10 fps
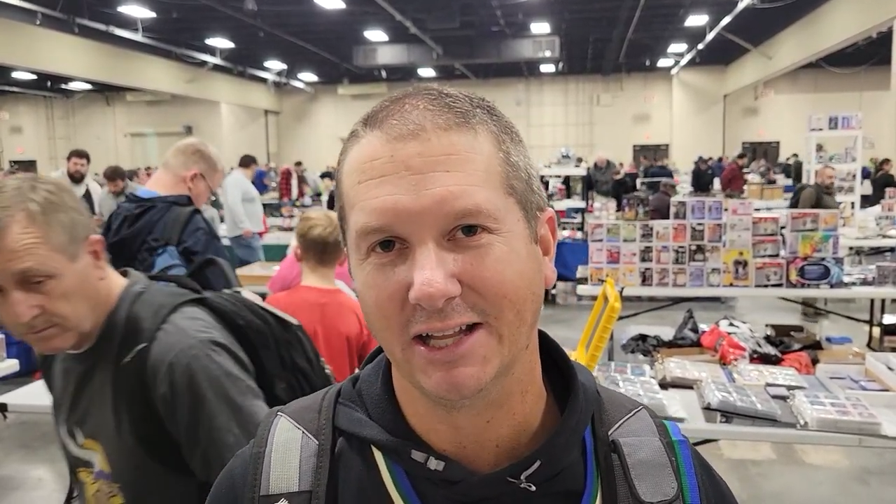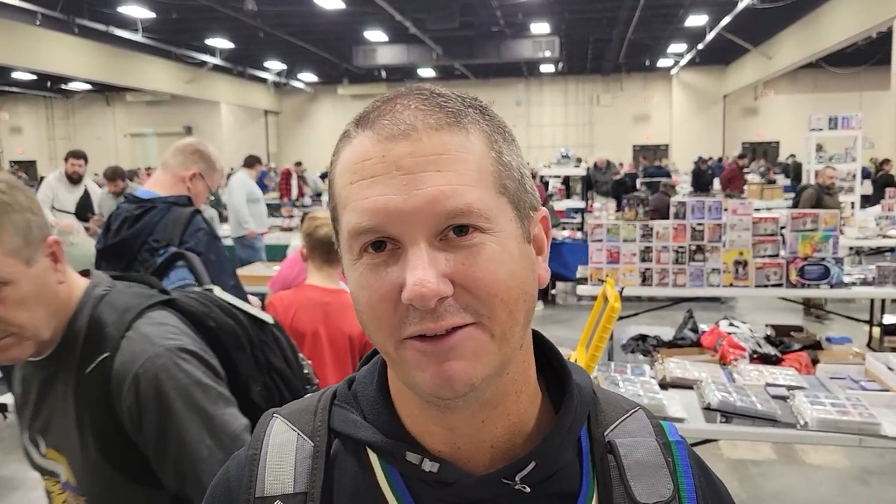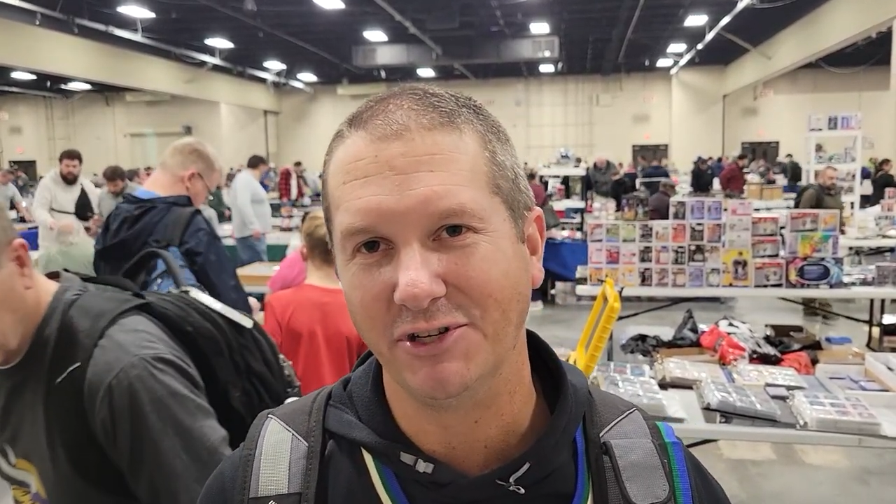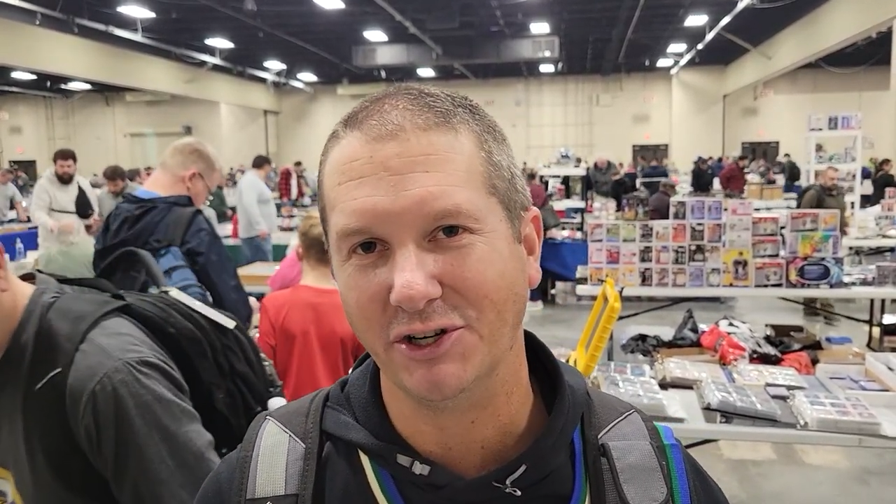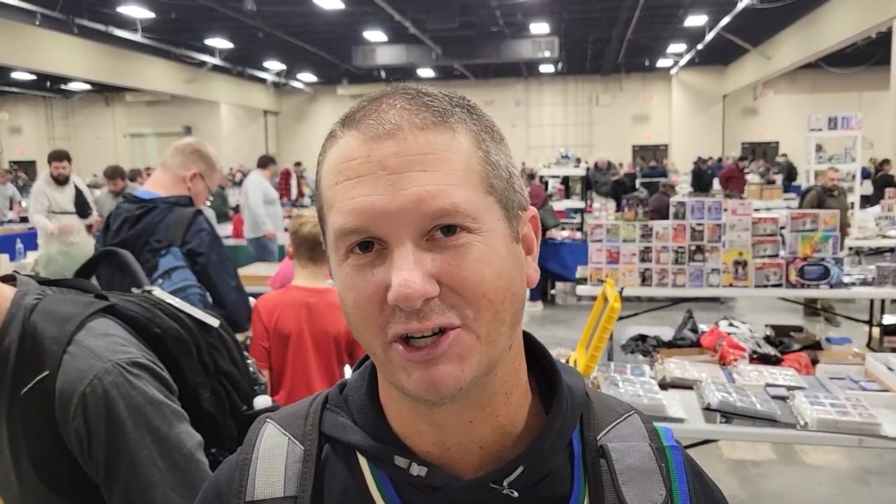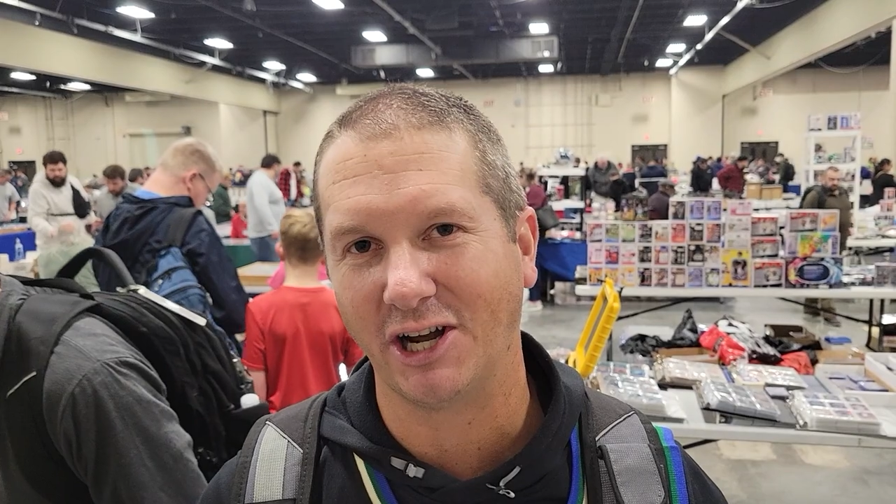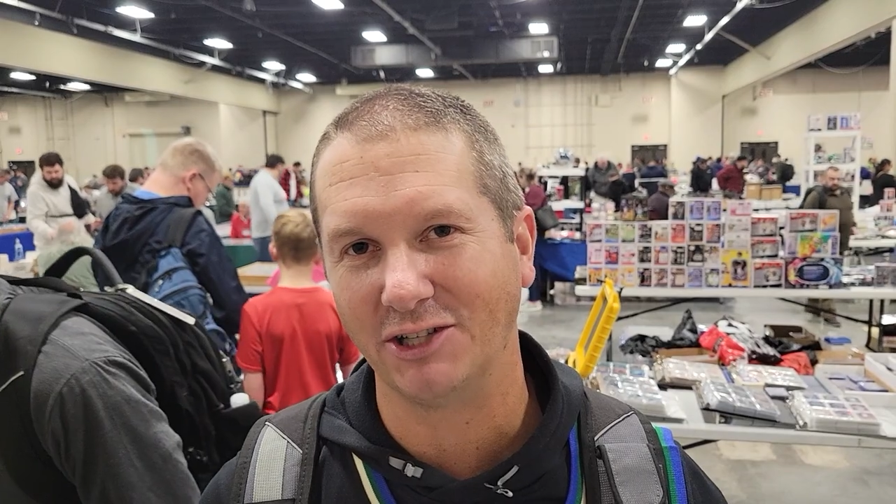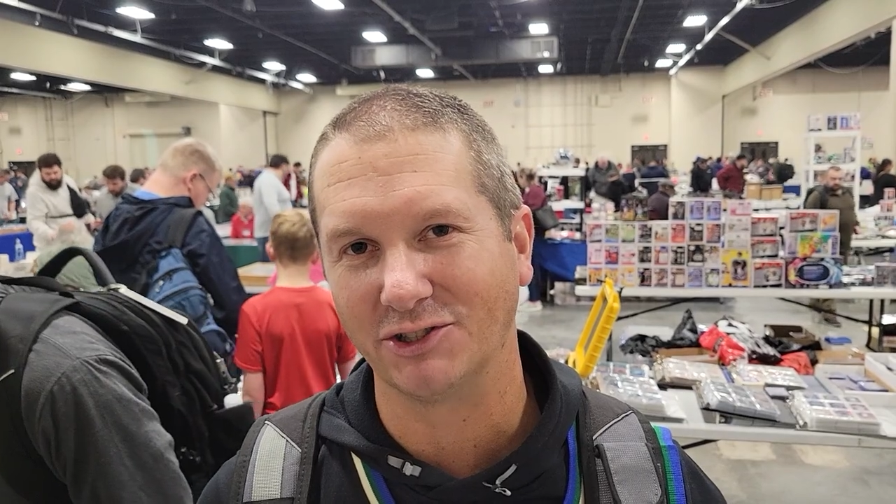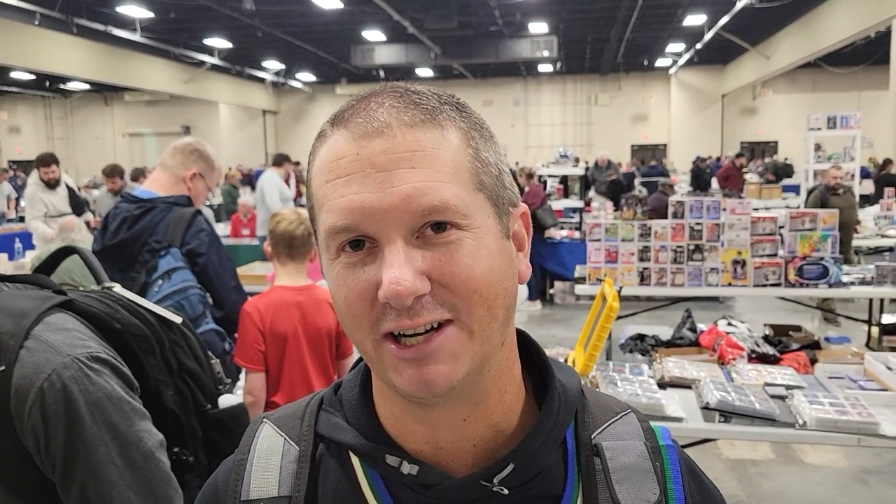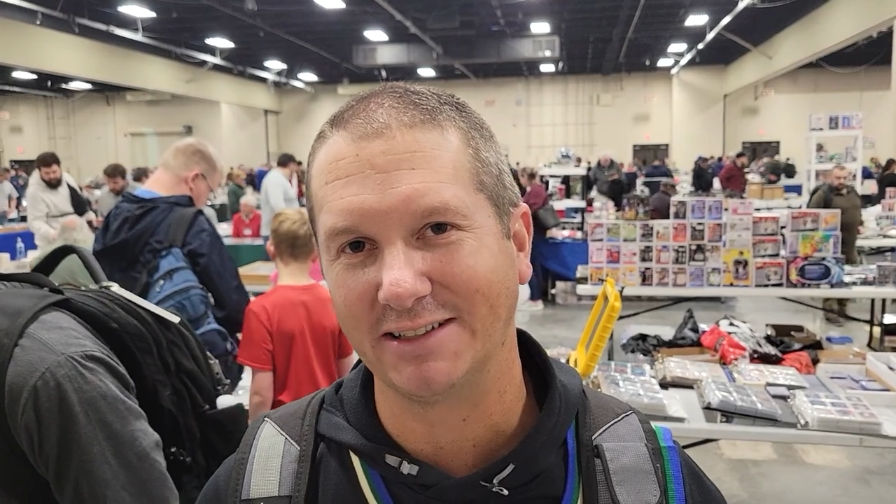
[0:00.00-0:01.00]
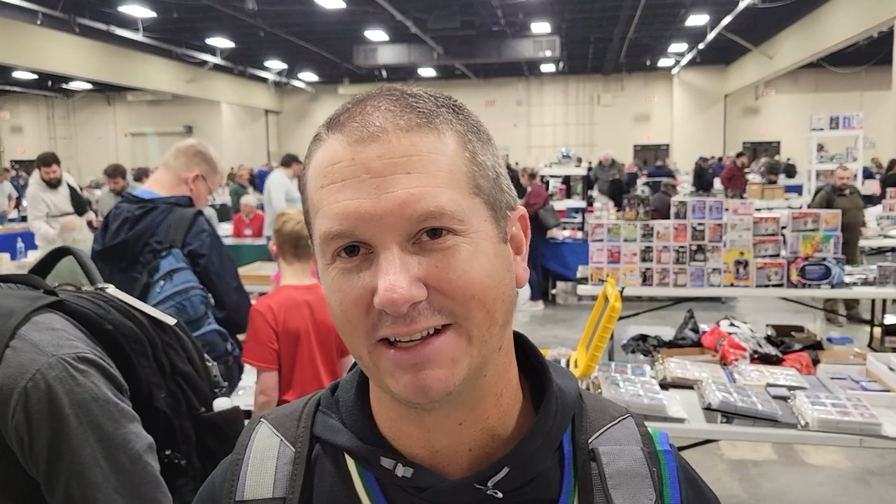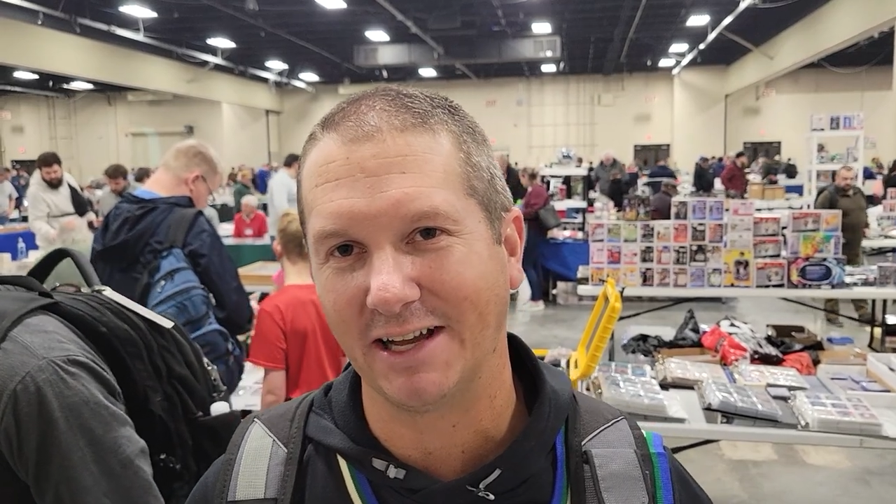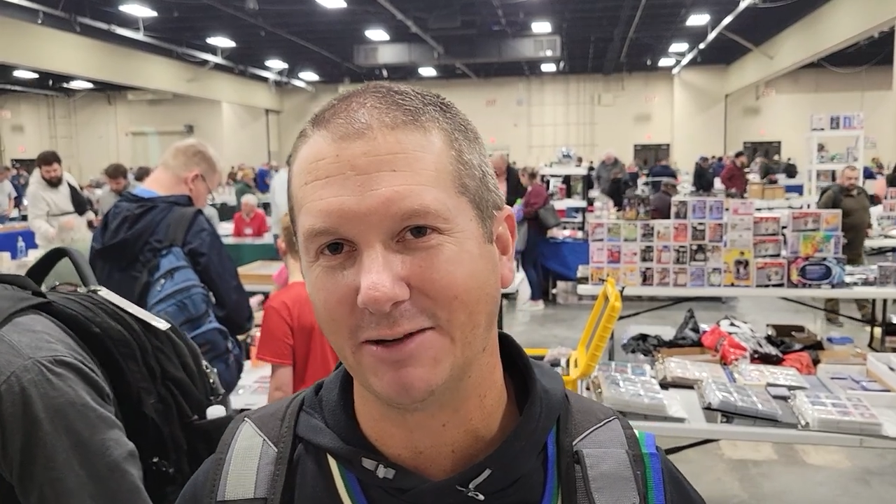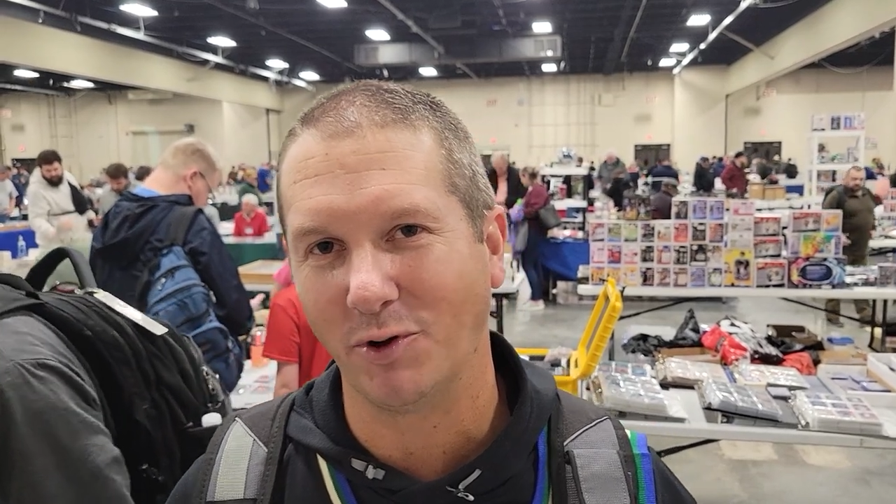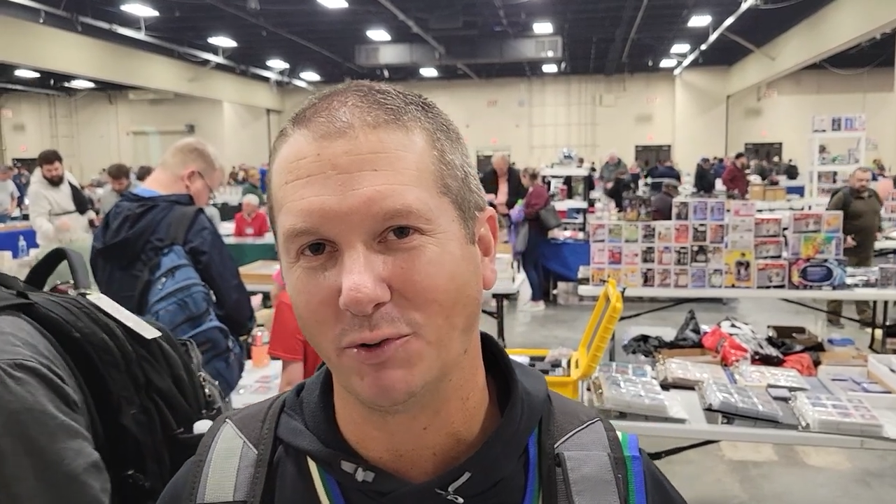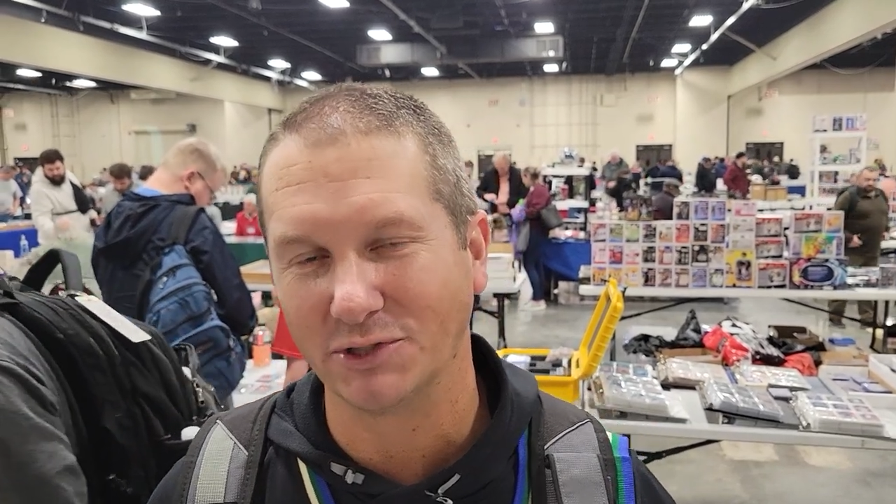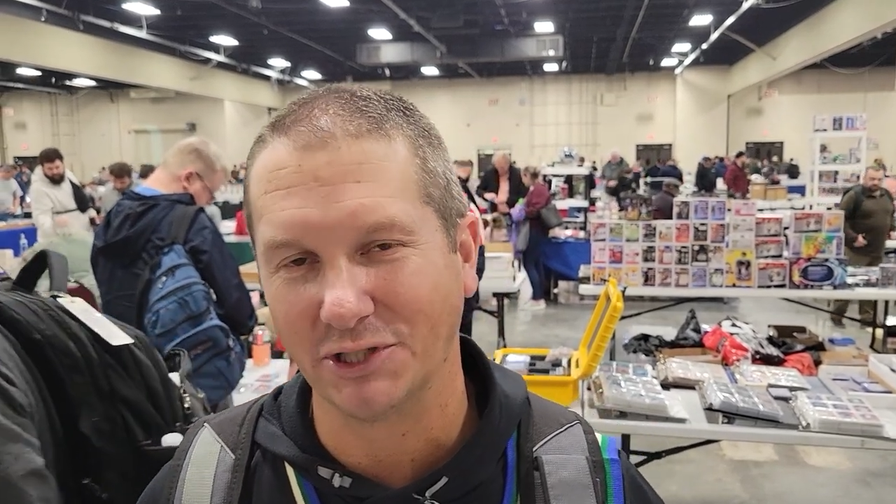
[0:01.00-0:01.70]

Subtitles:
11-year contract they got him on.